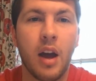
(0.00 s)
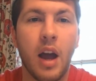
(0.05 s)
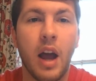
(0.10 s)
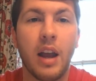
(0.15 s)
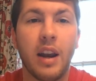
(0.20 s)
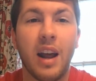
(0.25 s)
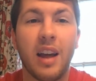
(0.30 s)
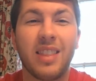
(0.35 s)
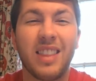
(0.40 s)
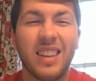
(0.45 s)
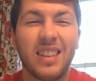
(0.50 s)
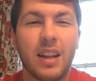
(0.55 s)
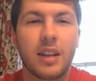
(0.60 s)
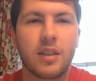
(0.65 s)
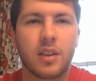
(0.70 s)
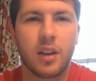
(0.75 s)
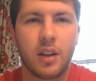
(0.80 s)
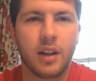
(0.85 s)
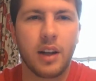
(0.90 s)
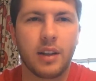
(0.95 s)
And I think that's
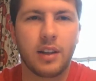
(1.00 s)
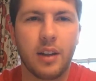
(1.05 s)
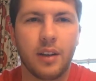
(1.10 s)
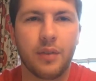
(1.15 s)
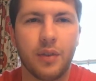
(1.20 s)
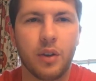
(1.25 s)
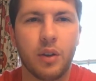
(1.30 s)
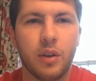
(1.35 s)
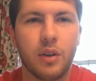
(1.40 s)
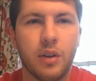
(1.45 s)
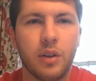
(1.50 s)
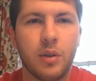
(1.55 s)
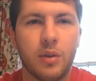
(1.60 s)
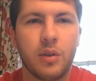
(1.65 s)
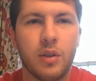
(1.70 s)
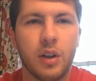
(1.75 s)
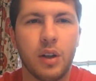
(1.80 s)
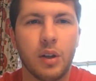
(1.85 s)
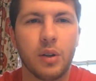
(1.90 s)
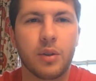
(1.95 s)
a good idea for you to do
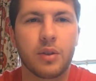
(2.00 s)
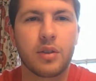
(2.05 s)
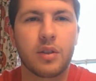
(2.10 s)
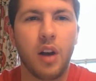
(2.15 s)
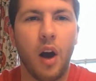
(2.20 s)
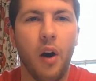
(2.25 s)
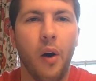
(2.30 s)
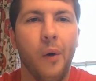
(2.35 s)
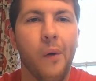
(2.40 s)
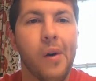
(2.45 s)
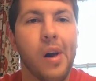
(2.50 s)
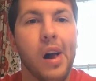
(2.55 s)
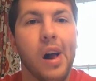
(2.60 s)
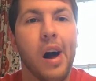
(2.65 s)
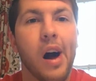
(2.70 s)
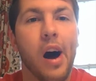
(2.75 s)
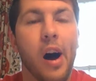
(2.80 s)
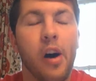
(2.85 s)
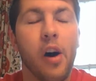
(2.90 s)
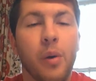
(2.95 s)
too. So
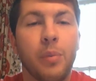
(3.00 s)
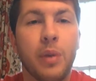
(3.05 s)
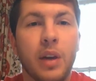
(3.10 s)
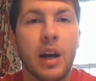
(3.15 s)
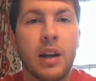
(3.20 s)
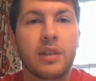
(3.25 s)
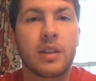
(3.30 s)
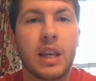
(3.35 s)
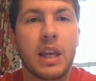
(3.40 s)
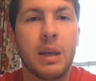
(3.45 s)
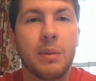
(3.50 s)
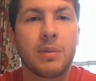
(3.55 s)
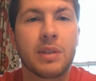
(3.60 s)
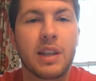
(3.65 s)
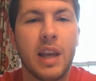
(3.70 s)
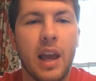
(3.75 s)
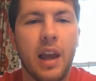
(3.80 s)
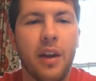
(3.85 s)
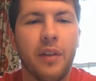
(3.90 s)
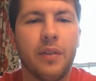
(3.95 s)
I hope you guys keep
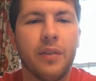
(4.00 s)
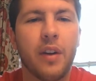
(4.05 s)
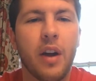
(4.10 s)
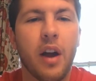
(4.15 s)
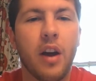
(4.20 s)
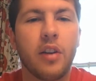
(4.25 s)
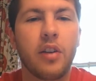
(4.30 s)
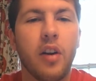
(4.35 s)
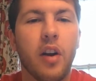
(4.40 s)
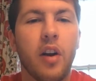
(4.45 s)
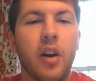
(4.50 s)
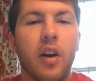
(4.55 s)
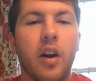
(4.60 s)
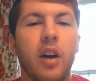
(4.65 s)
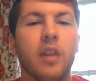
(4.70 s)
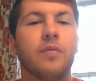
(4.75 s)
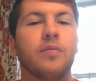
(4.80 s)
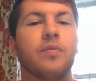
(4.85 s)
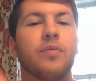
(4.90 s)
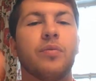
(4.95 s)
safe.
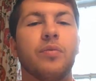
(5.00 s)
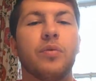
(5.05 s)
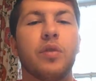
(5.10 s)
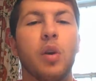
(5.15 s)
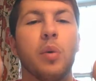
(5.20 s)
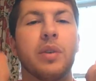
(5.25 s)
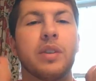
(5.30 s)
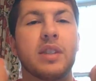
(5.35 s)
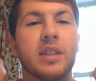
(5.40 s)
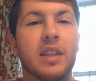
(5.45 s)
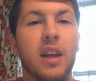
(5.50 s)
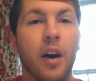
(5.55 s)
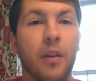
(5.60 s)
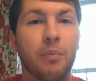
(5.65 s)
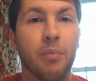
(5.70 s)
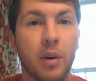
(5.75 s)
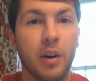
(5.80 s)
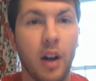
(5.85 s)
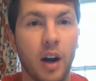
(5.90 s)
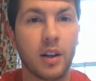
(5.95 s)
You're doing stuff
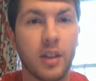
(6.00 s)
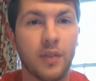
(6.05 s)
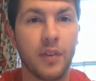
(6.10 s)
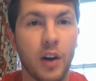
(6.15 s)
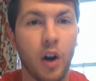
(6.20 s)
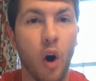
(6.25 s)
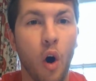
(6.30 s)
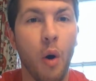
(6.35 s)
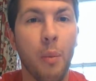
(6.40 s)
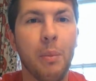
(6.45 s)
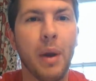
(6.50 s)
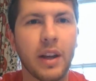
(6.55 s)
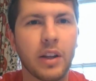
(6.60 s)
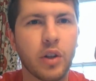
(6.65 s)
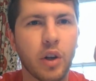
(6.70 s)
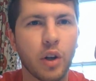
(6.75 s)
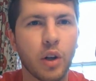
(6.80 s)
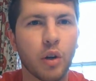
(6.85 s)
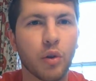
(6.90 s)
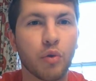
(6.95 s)
productive at home. Make
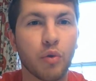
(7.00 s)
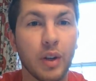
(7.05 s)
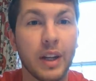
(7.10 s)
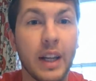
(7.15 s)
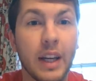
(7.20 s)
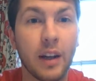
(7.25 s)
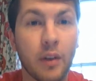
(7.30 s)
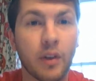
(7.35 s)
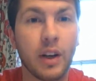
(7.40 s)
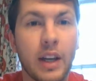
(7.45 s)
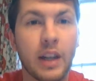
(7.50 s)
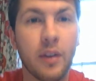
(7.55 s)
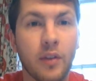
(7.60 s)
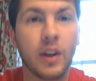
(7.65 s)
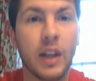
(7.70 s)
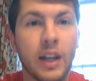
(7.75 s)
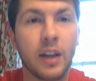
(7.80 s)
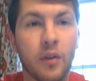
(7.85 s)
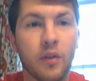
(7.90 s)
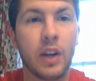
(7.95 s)
sure you're reading, reading,
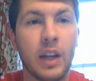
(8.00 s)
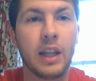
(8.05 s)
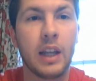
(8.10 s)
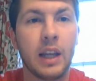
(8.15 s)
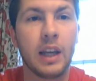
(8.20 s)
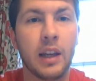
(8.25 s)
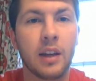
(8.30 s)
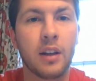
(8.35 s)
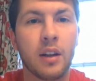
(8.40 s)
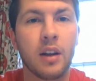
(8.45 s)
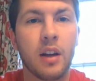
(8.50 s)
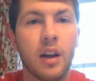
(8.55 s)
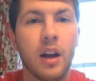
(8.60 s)
reading, reading.